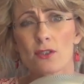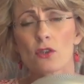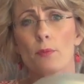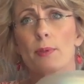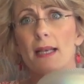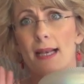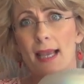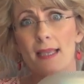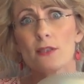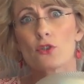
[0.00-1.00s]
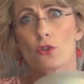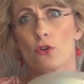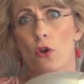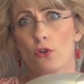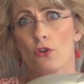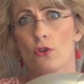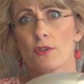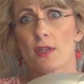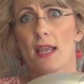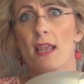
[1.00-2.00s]
So please do not
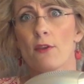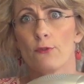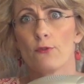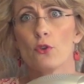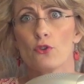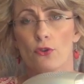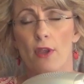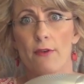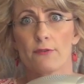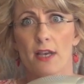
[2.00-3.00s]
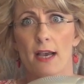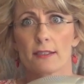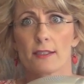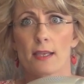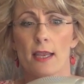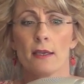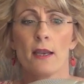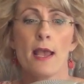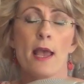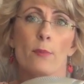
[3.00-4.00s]
use it if you do have dark skin.